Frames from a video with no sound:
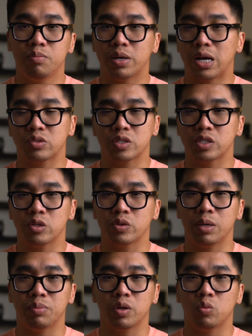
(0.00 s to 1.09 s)
but I'll just still
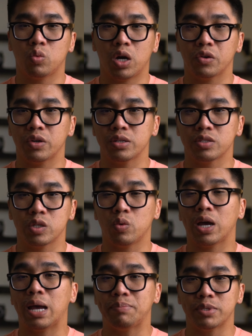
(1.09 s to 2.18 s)
keep it in water and see
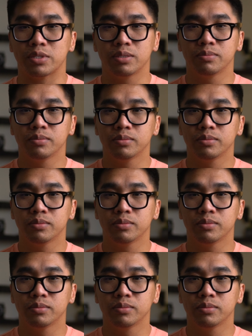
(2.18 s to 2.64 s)
what happens.